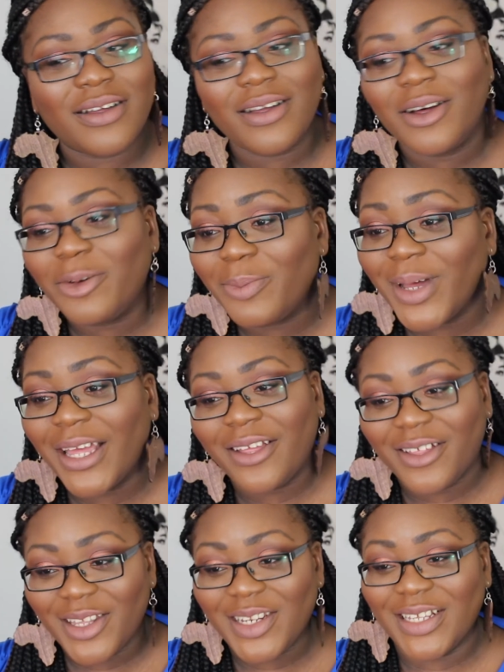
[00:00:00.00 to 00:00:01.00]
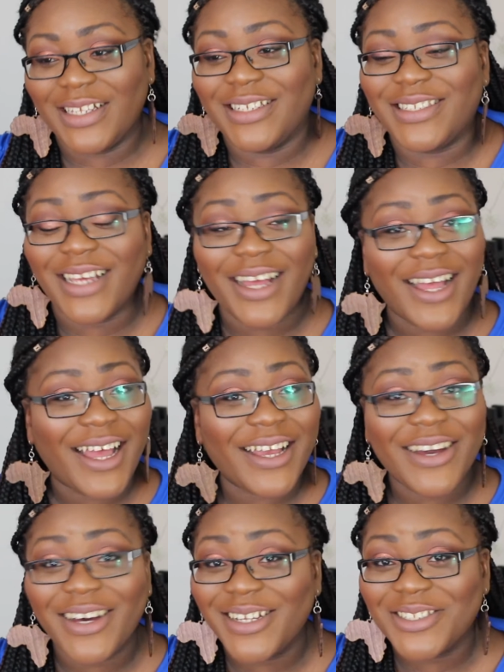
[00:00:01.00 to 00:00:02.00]
oh my goodness, I
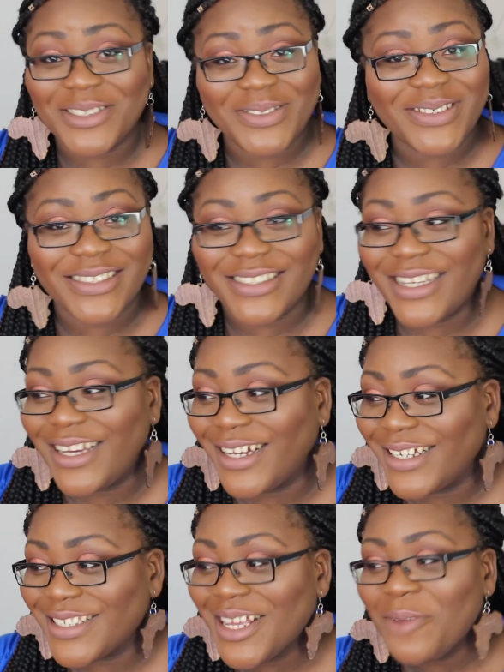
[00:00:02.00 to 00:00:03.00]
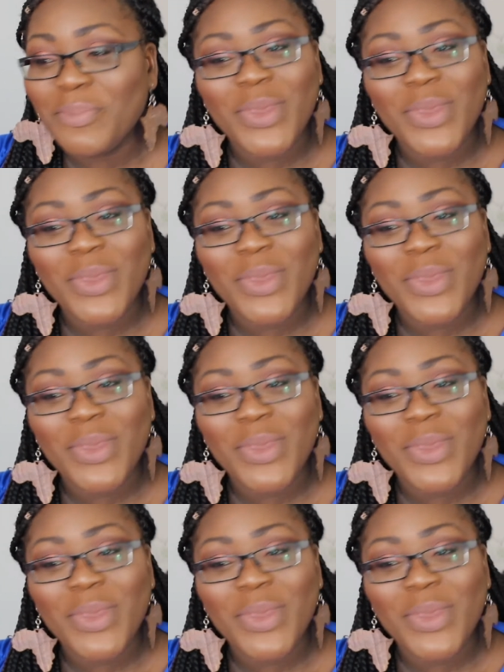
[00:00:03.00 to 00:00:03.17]
can't talk today, guys.